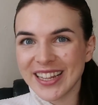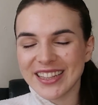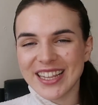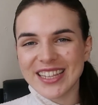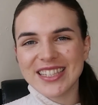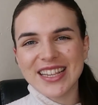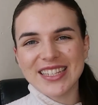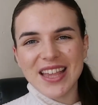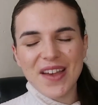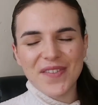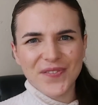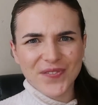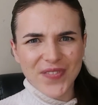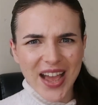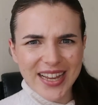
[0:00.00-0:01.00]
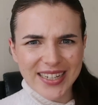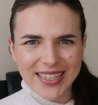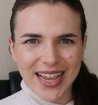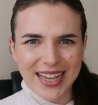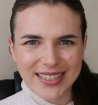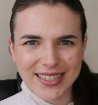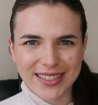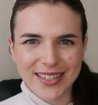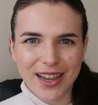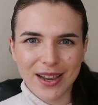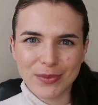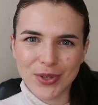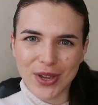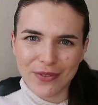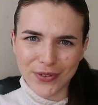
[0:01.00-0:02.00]
This is a fantastic
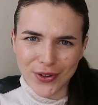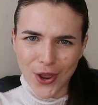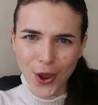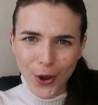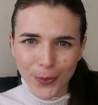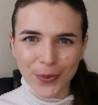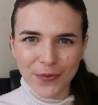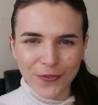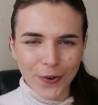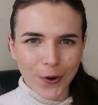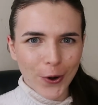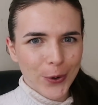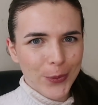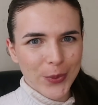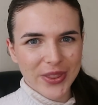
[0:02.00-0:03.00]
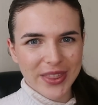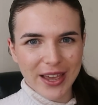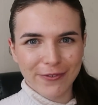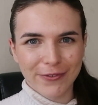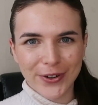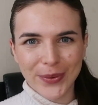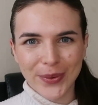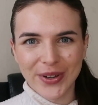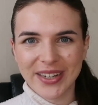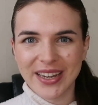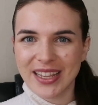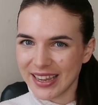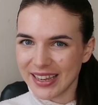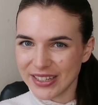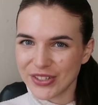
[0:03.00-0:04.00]
time to have an open forum with
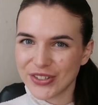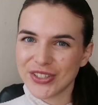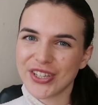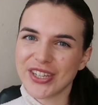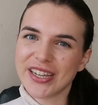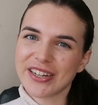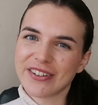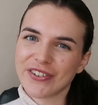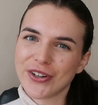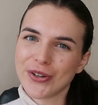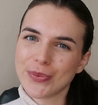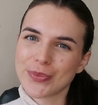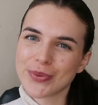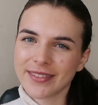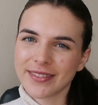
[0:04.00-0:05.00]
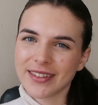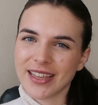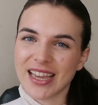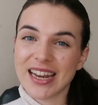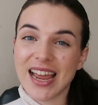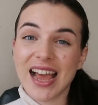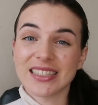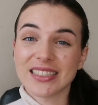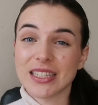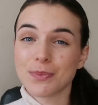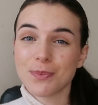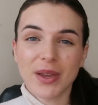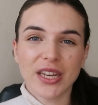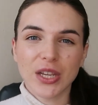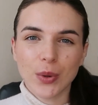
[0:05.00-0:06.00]
everyone in your year group and ask as
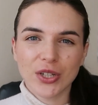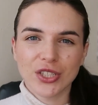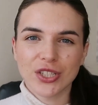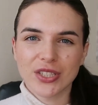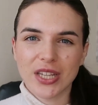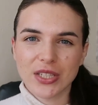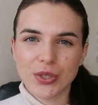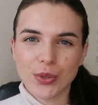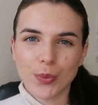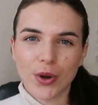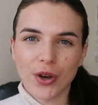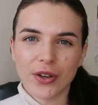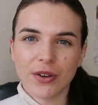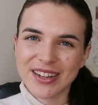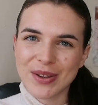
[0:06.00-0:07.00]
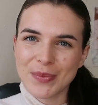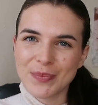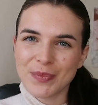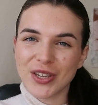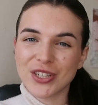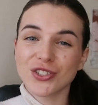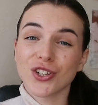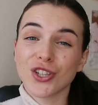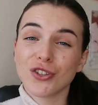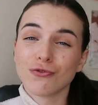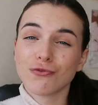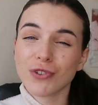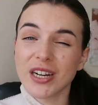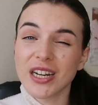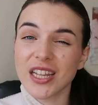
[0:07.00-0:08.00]
many questions as you want. making sure you
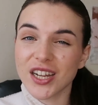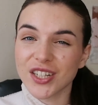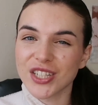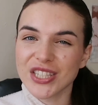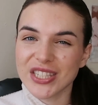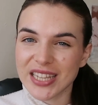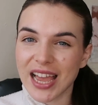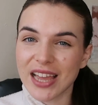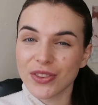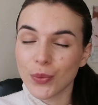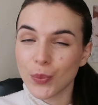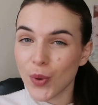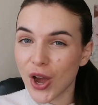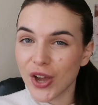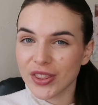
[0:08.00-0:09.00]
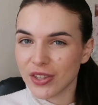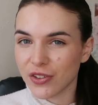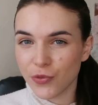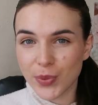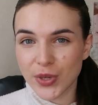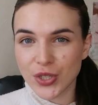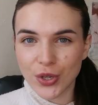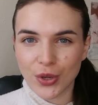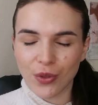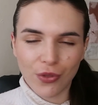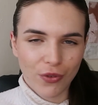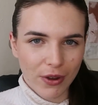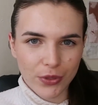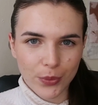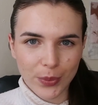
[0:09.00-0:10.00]
really understand the work that you've been doing
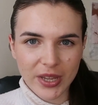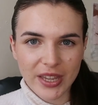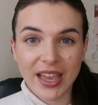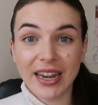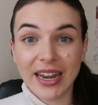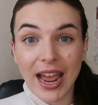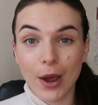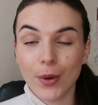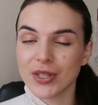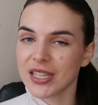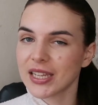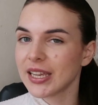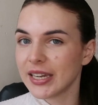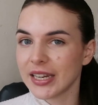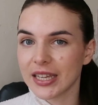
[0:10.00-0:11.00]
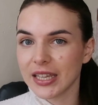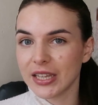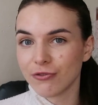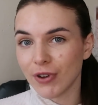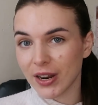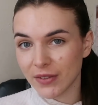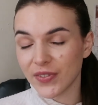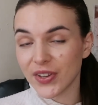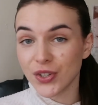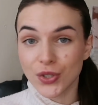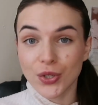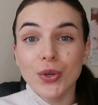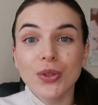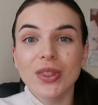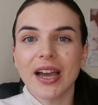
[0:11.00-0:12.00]
throughout the week and how it's clinically relevant
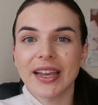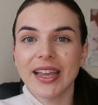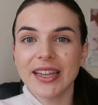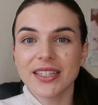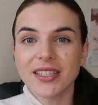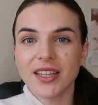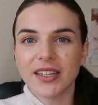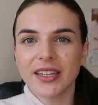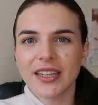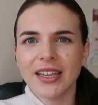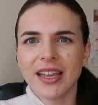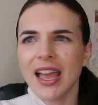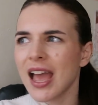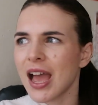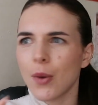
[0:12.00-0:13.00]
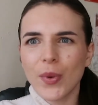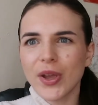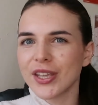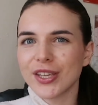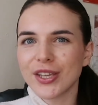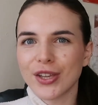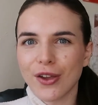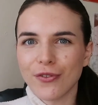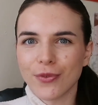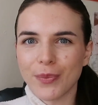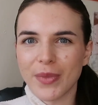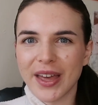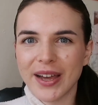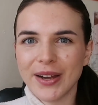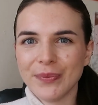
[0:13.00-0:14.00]
to that case study and where you can go from
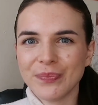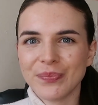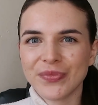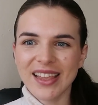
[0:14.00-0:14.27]
there.